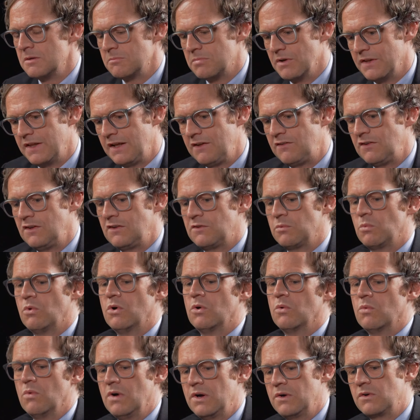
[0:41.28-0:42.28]
but this is
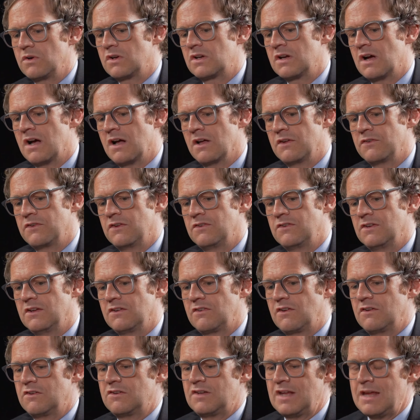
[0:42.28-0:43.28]
what woke does: is
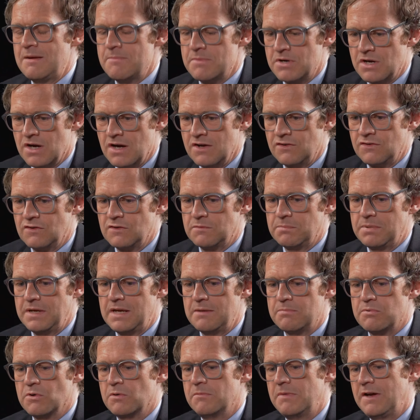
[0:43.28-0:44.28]
it demonizes
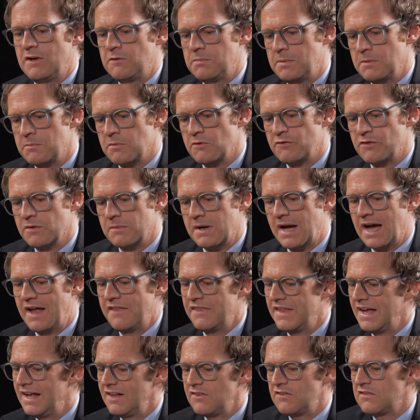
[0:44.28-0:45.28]
people, makes people feel, bad.
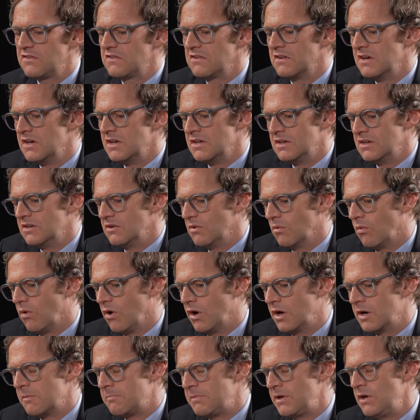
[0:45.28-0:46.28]
and that's
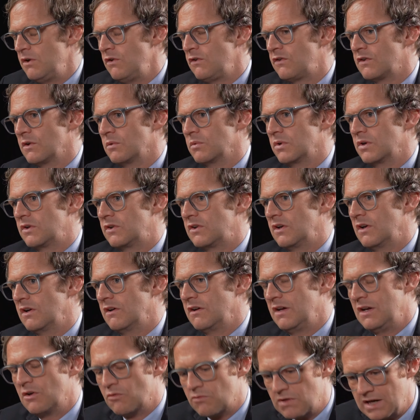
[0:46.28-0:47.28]
what an abuser would do
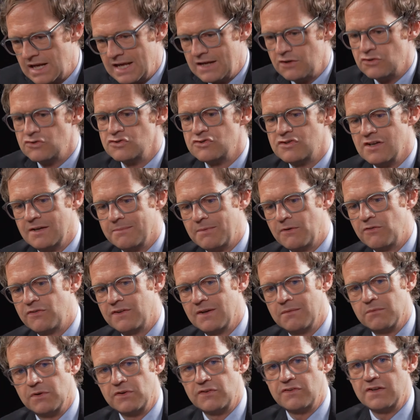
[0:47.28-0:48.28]
in a relationship. If
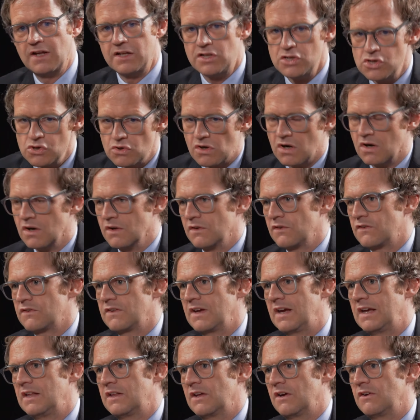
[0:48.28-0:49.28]
someone said, "You can't
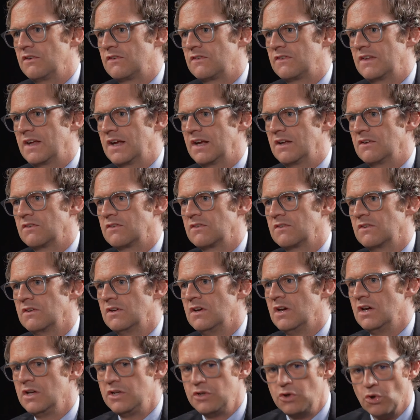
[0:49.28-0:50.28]
say those things,"
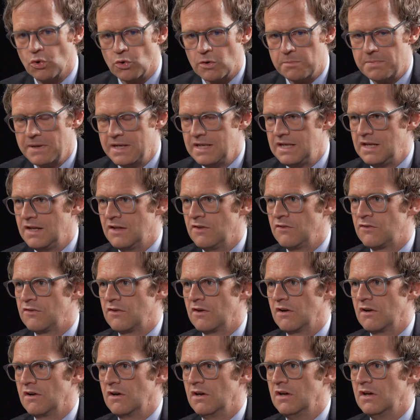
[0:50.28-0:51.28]
your
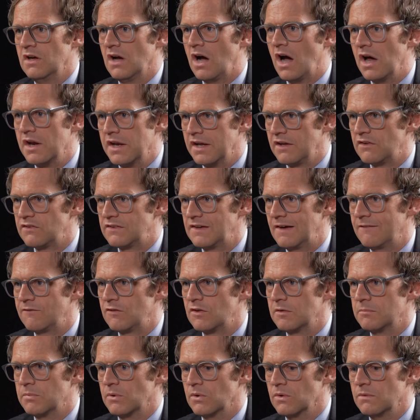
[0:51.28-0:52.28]
opinions are
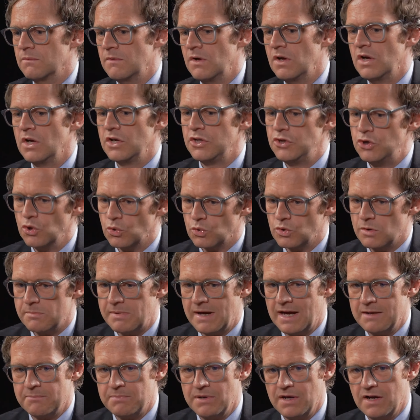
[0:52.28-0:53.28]
unacceptable. You're a
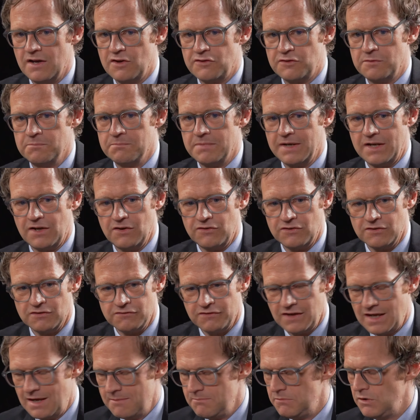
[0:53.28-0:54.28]
bad person because
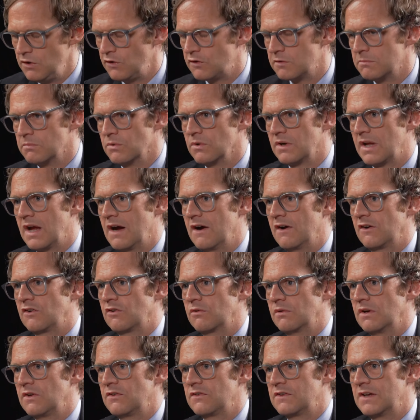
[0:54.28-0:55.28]
of immutable
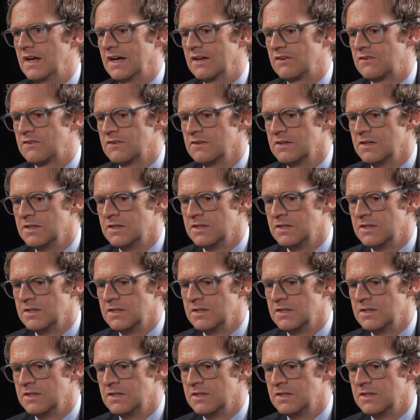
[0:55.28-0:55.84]
characteristics.